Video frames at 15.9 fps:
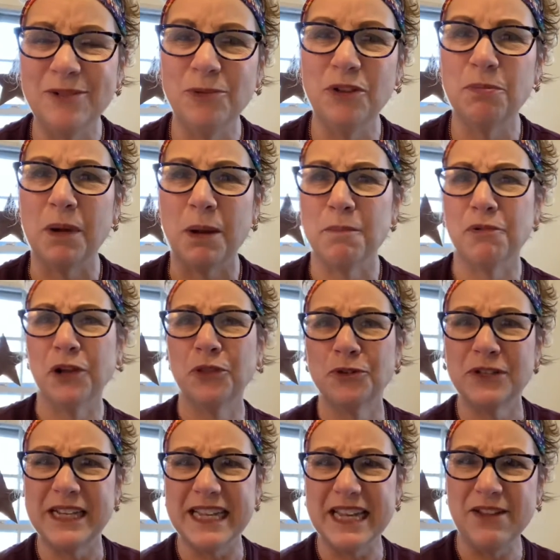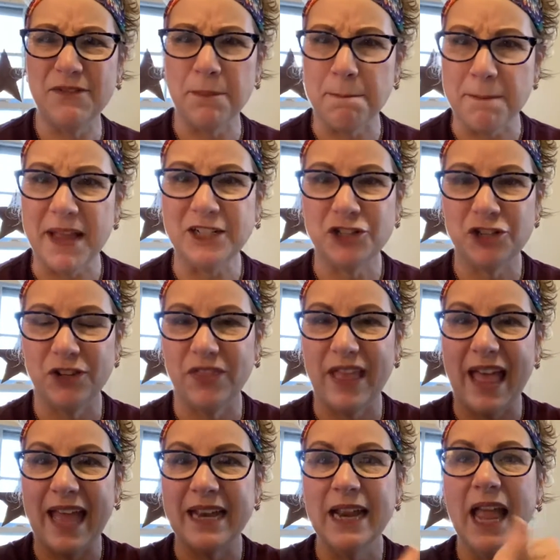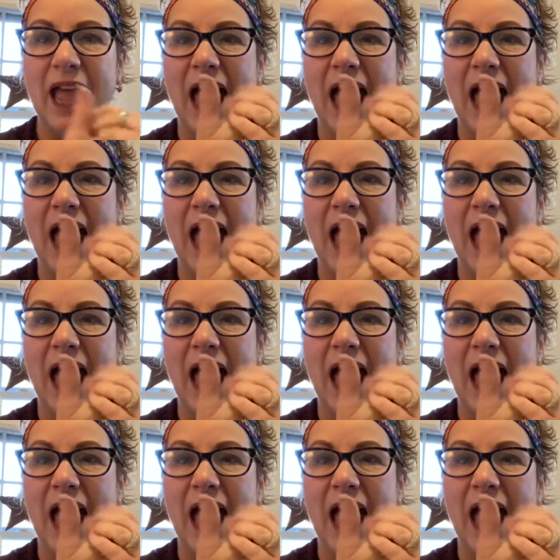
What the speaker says: with my brother to even mention that,